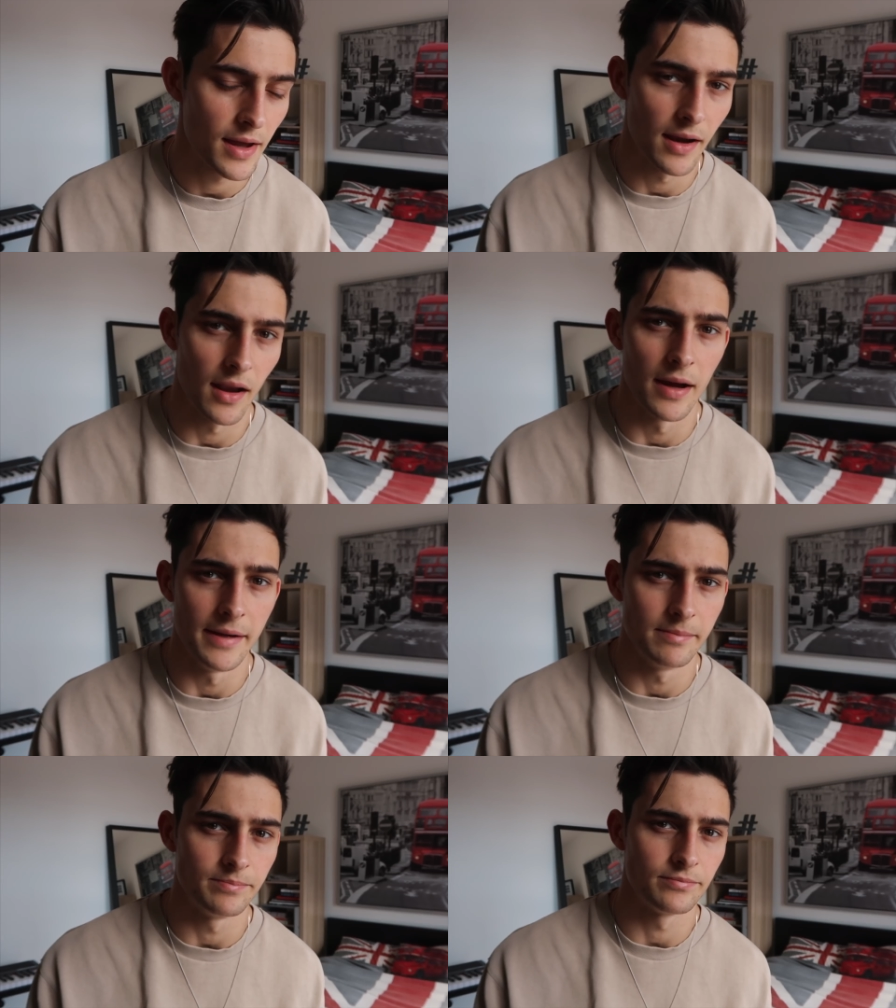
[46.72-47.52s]
and
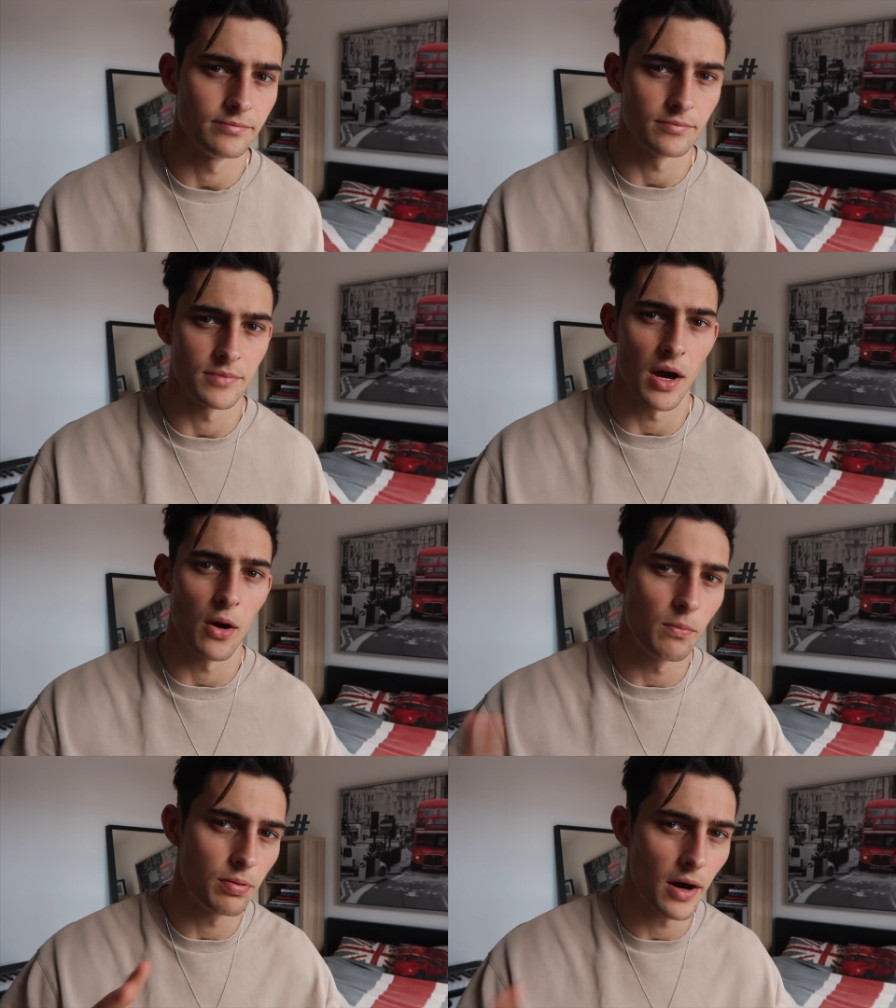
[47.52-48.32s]
like the
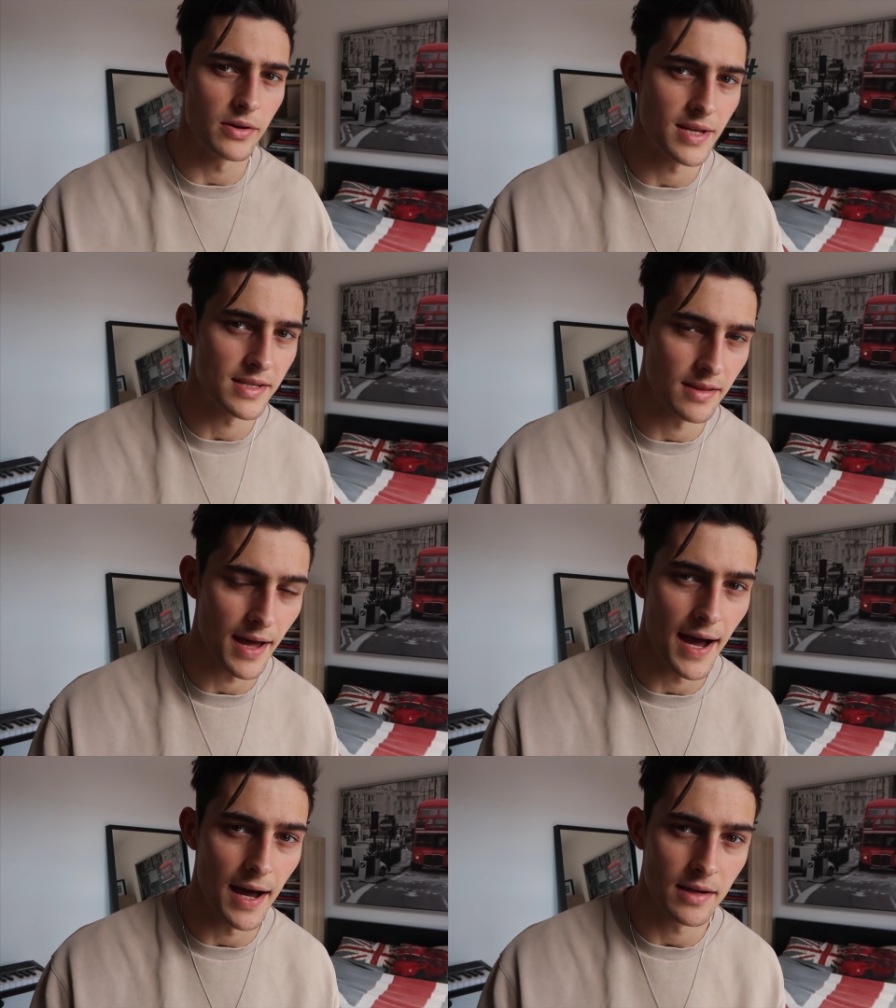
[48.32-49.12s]
whole process of
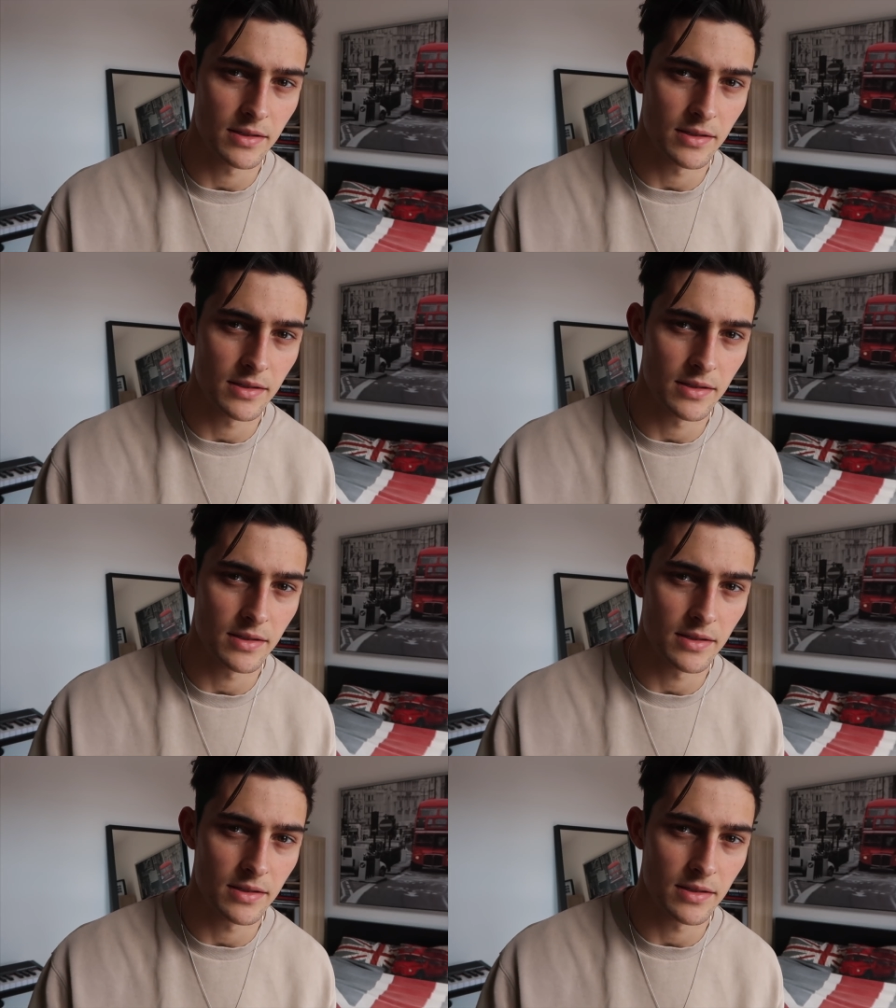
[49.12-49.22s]
that.